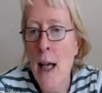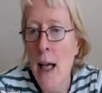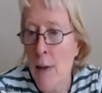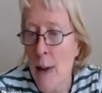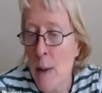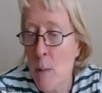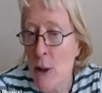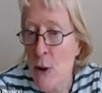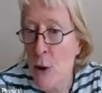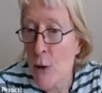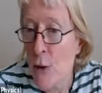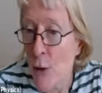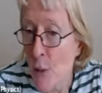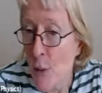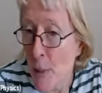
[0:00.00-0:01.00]
And then we
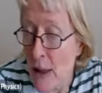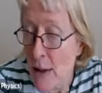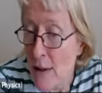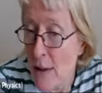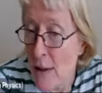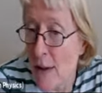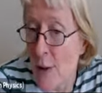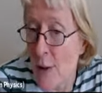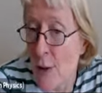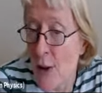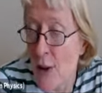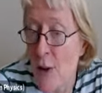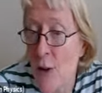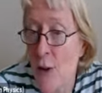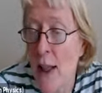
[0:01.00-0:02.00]
took the spin
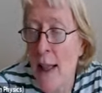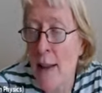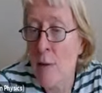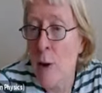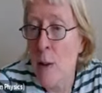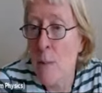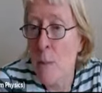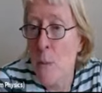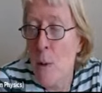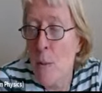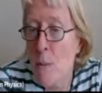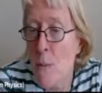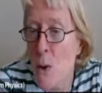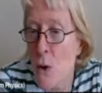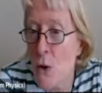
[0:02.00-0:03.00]
glasses and re
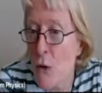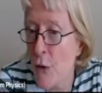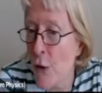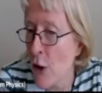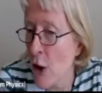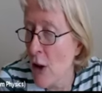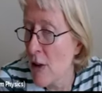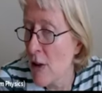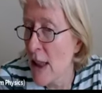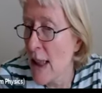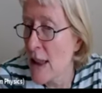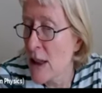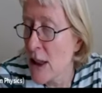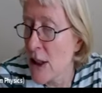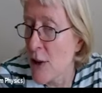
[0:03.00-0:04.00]
removed the
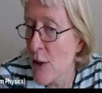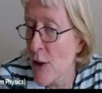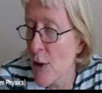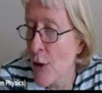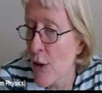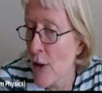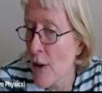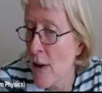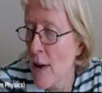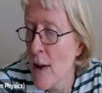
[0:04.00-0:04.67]
correlations